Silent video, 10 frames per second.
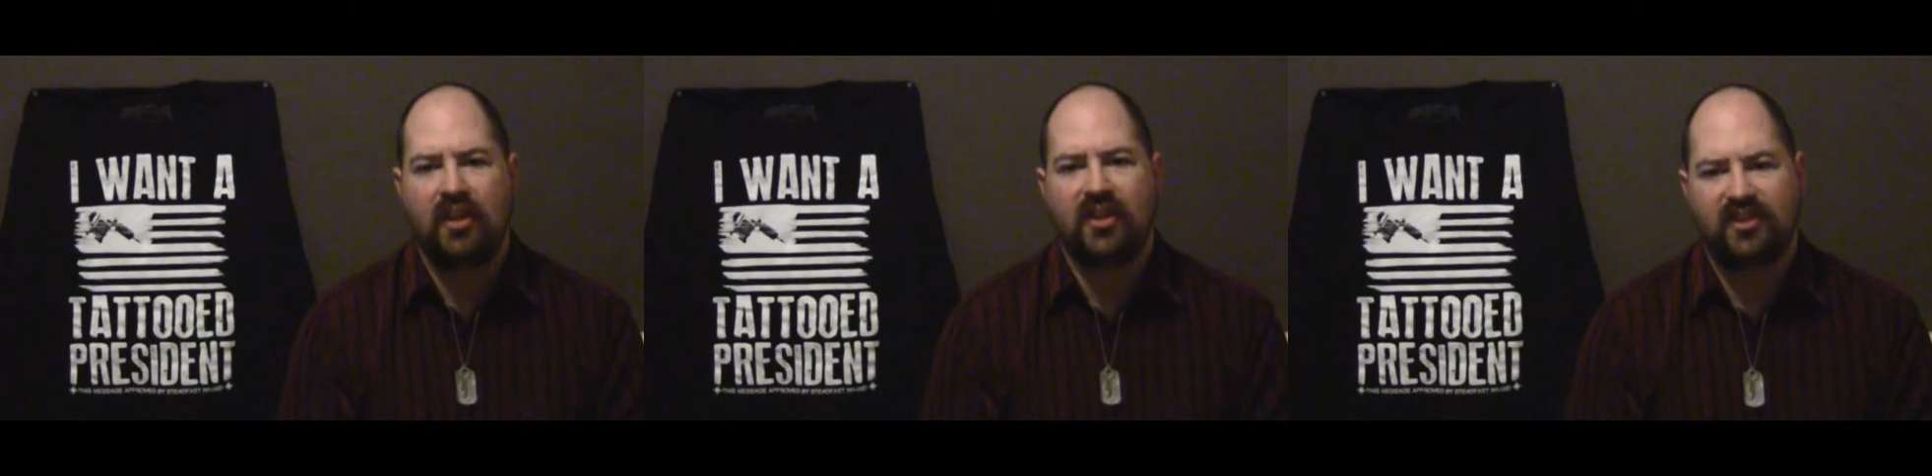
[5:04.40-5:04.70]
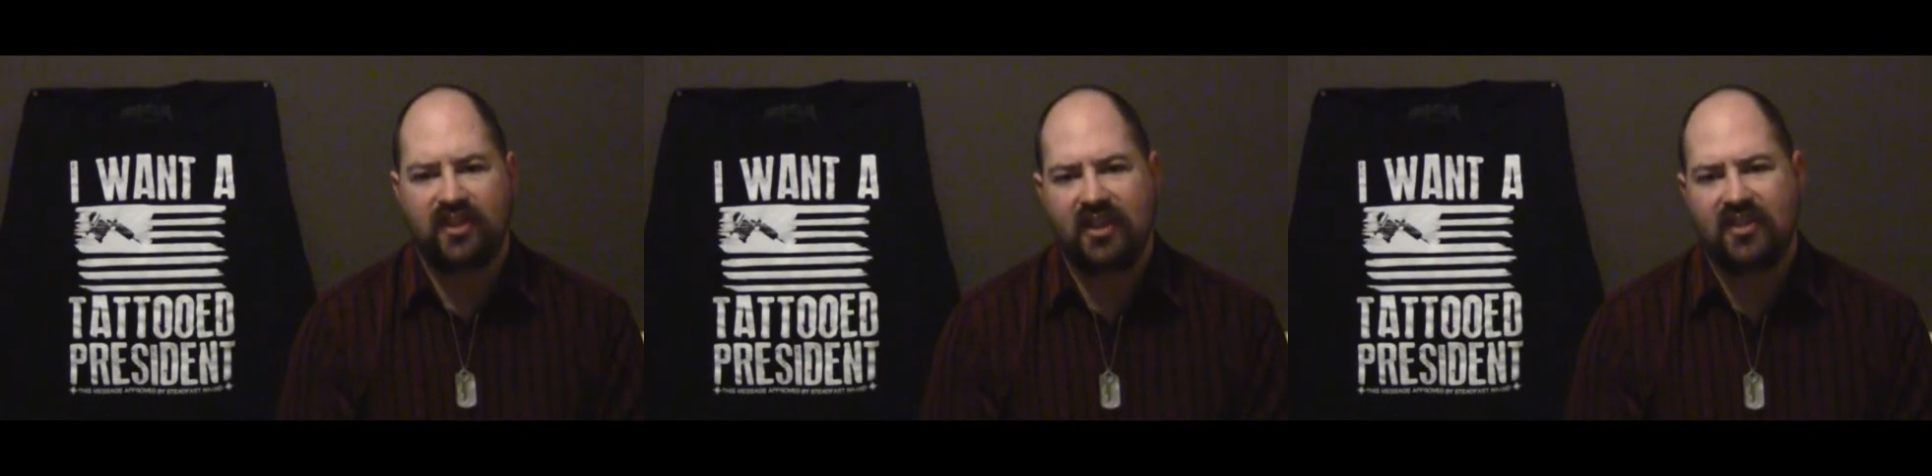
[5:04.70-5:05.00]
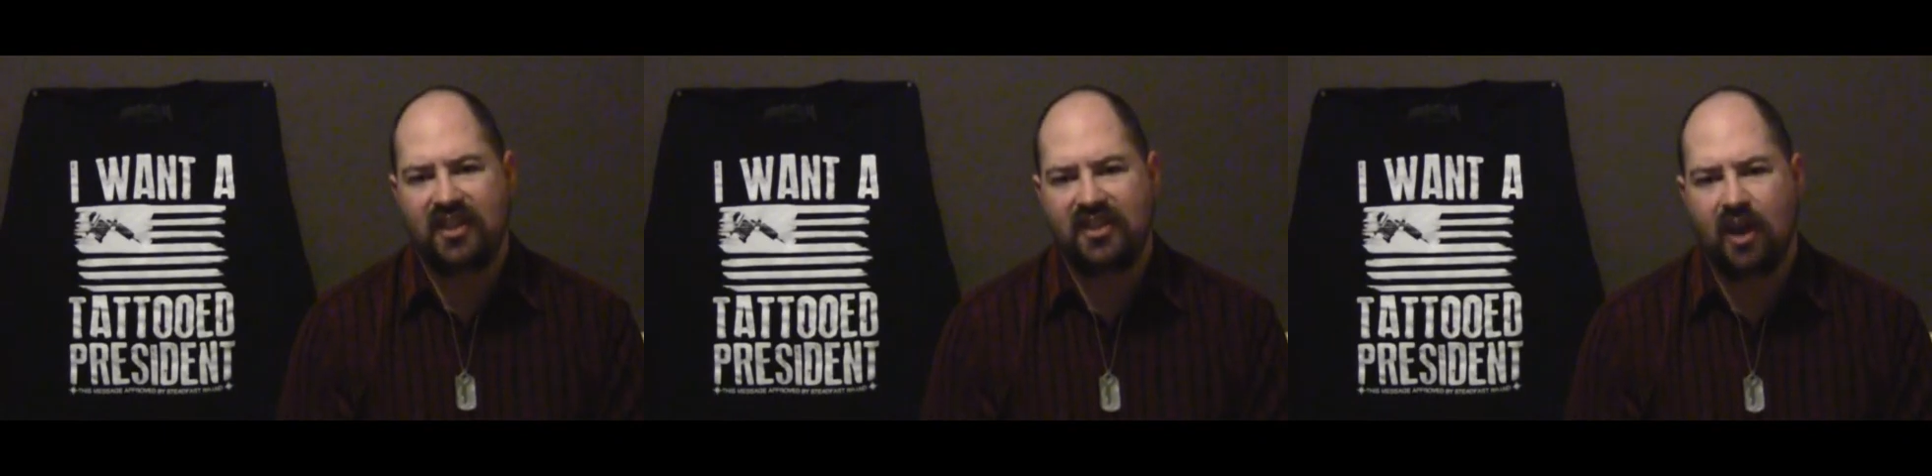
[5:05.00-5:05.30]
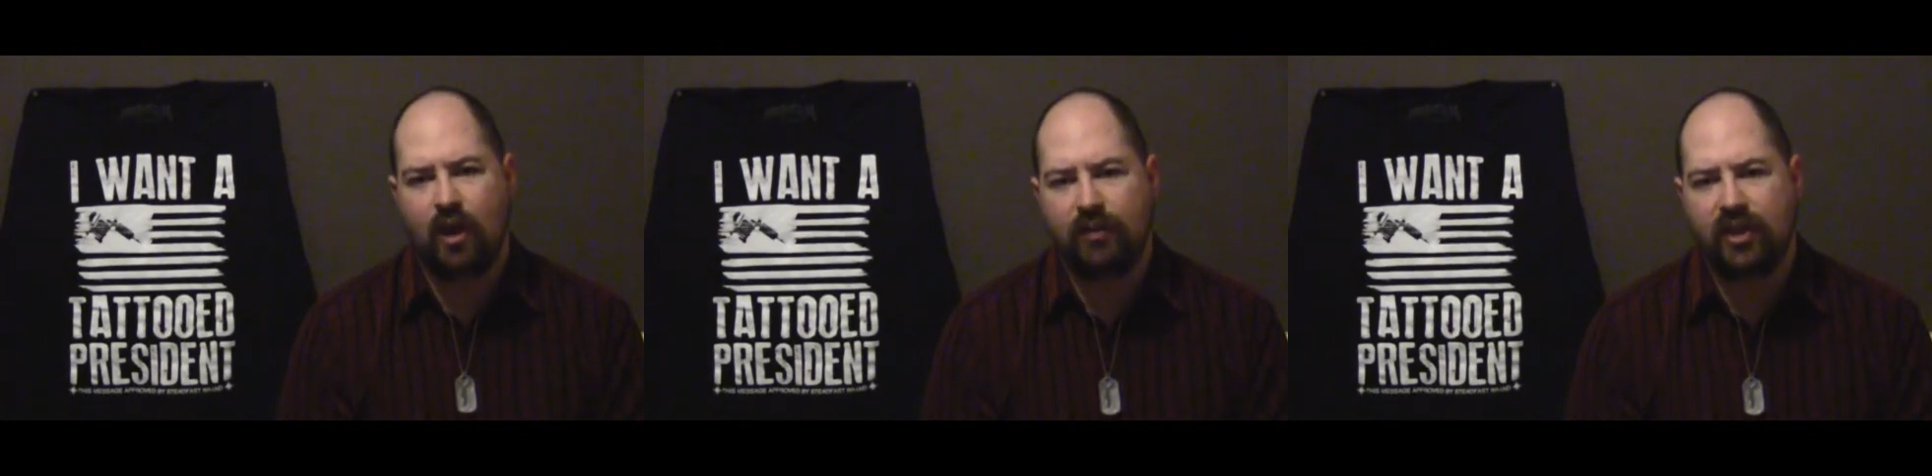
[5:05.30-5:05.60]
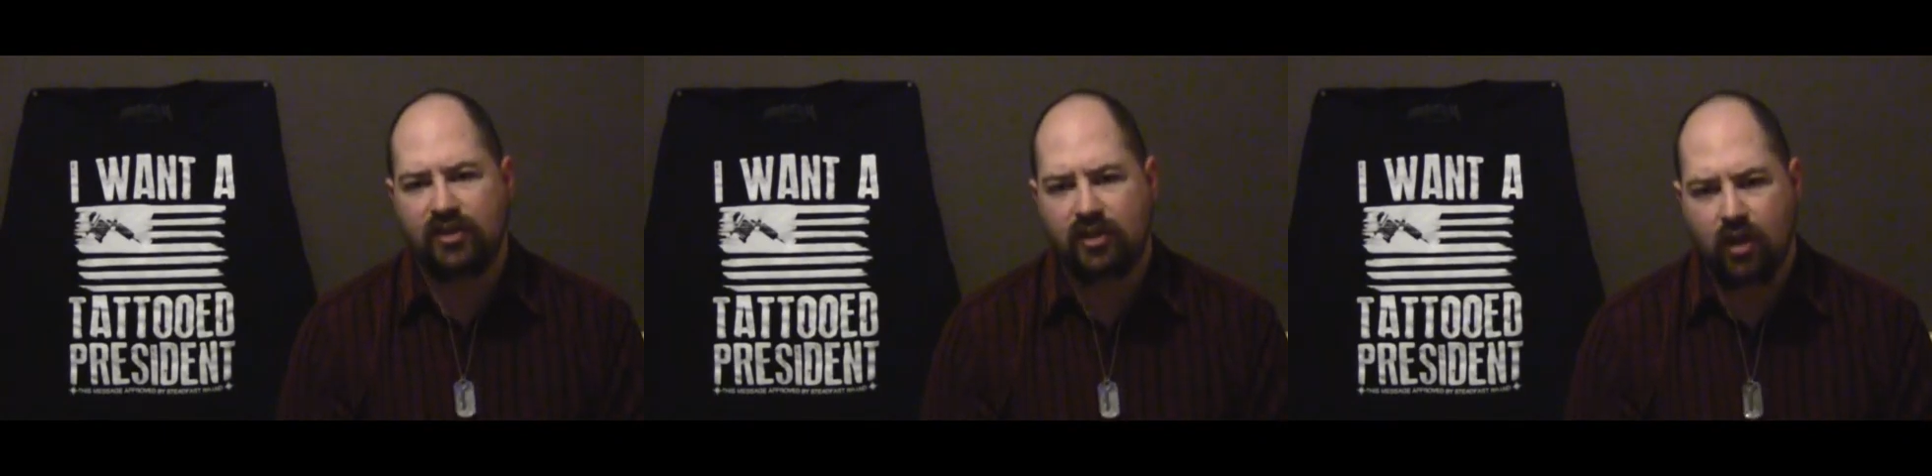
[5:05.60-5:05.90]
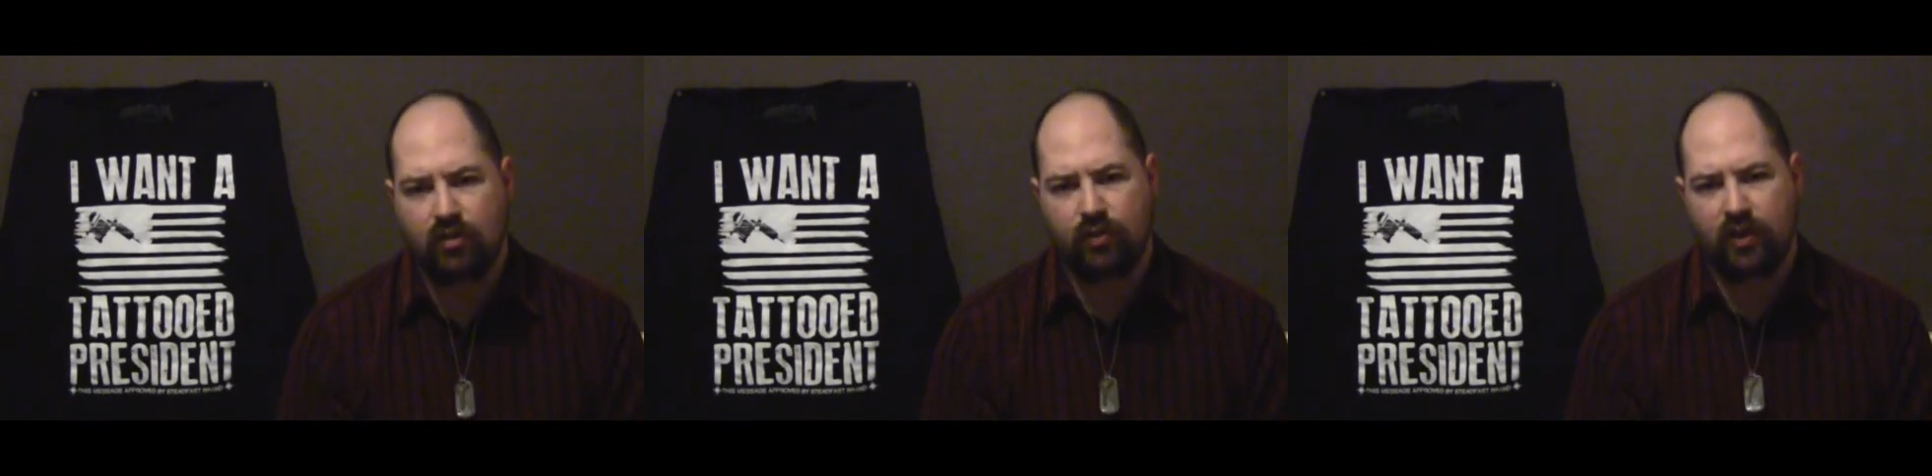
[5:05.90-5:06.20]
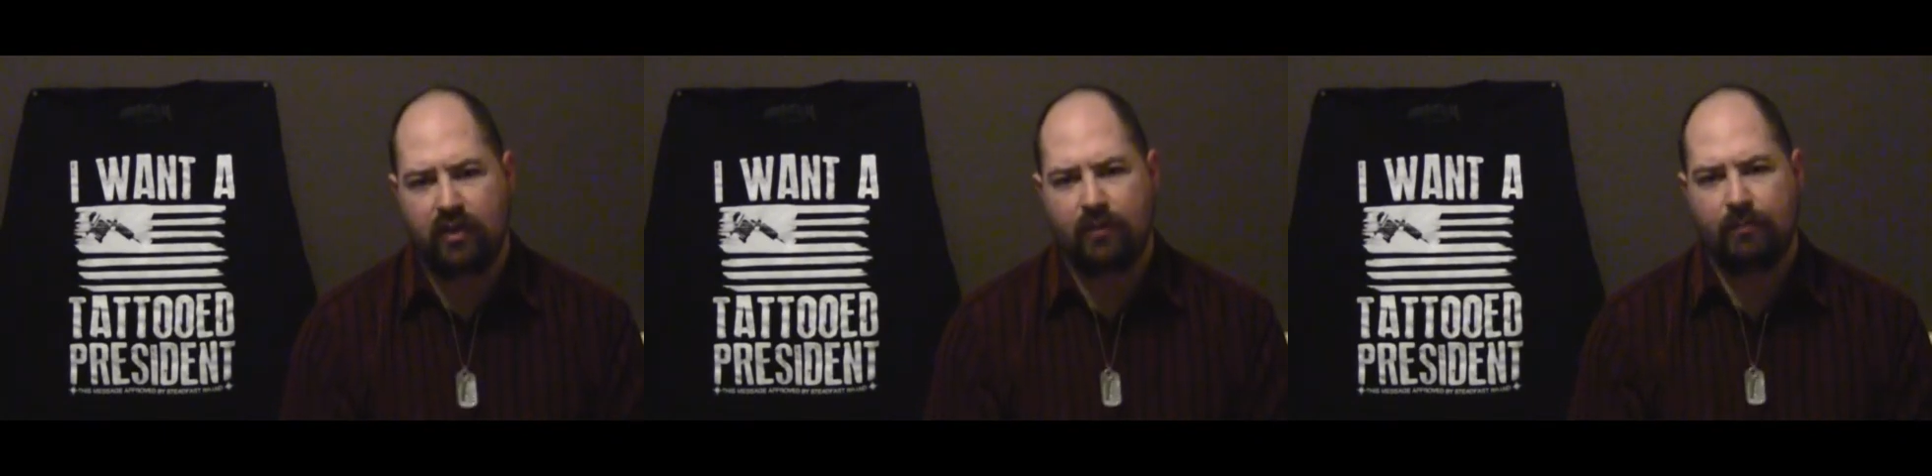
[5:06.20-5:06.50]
the citizens of this country.